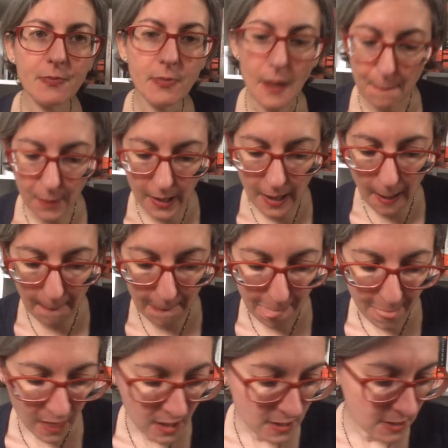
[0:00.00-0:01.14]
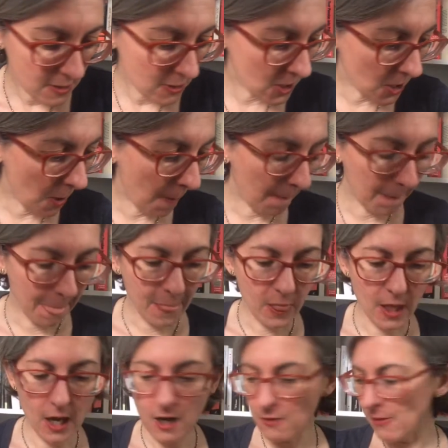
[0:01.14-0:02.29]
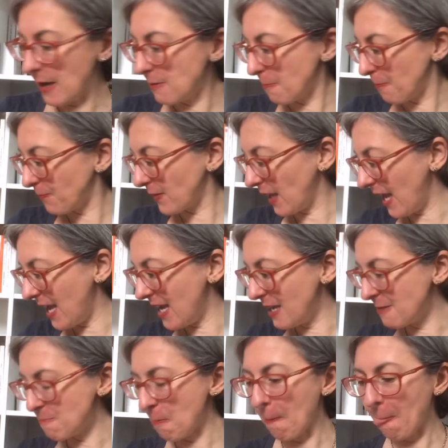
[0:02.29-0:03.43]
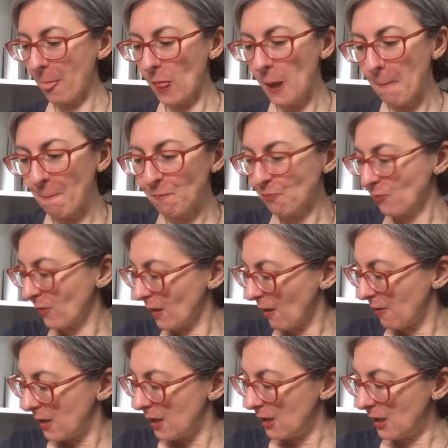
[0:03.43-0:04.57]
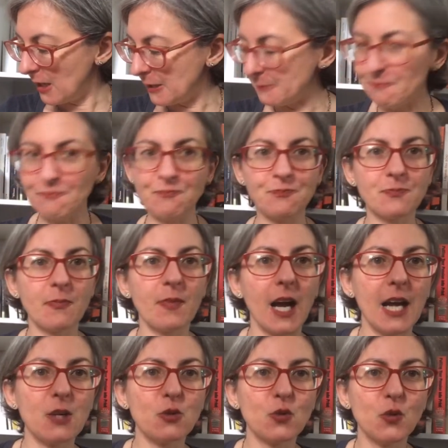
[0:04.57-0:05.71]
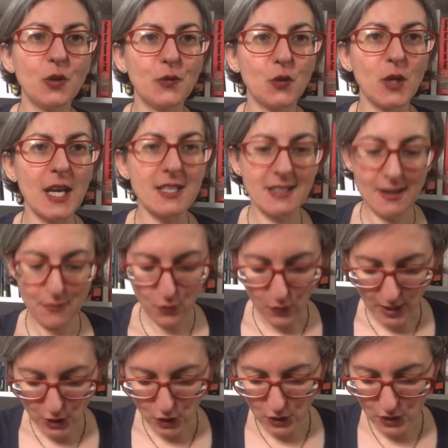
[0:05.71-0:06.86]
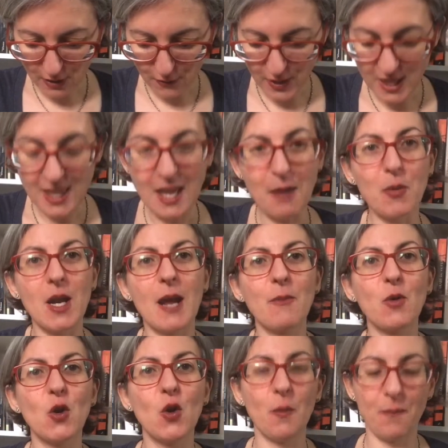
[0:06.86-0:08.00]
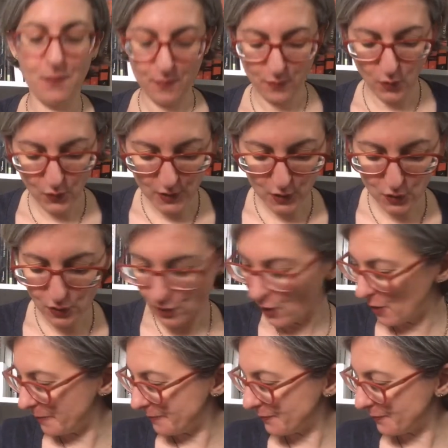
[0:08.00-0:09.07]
But yeah, so all right. And I don't know if you guys have questions or everything, but I'm gonna move on to the